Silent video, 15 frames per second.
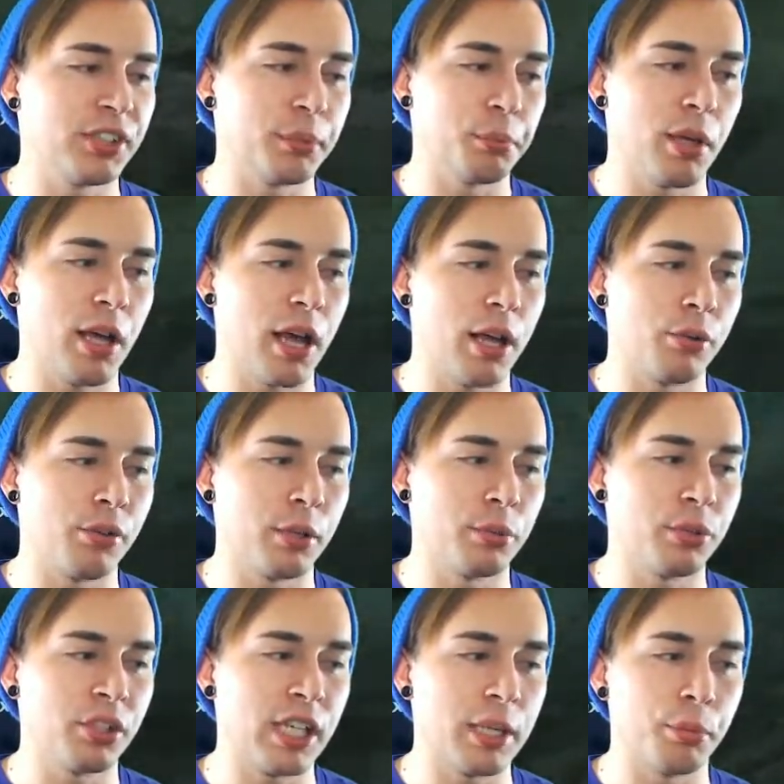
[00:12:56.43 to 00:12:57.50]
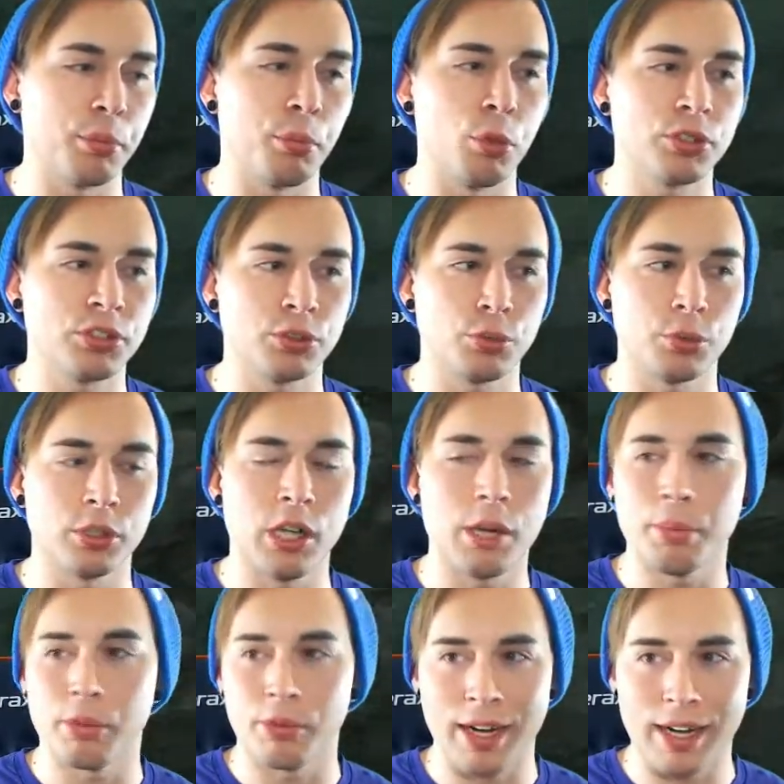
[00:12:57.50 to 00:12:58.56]
but I was able to keep Remorseless Winter up, and
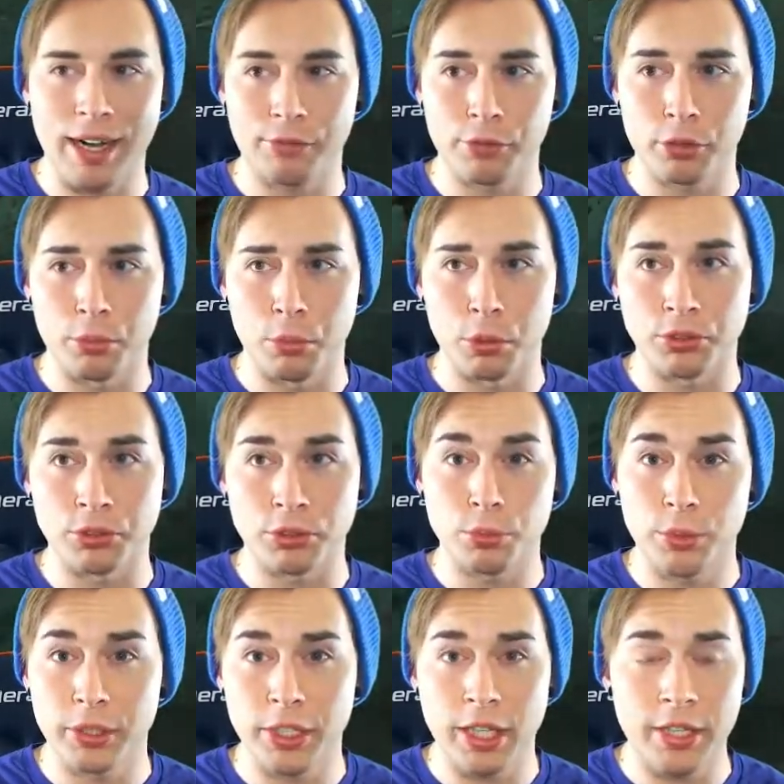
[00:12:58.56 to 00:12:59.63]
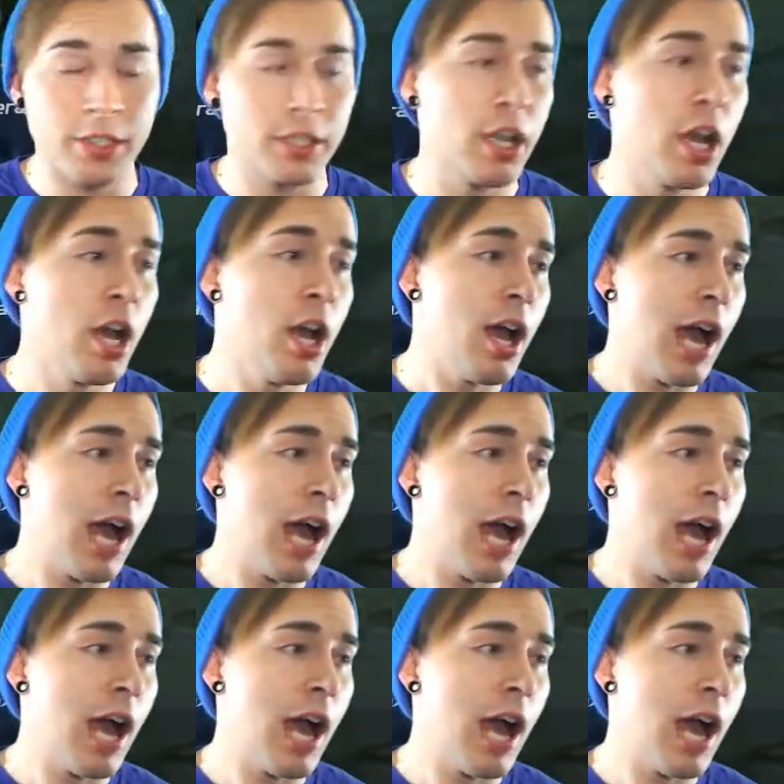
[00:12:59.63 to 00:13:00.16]
right after Remorseless Winter ended, I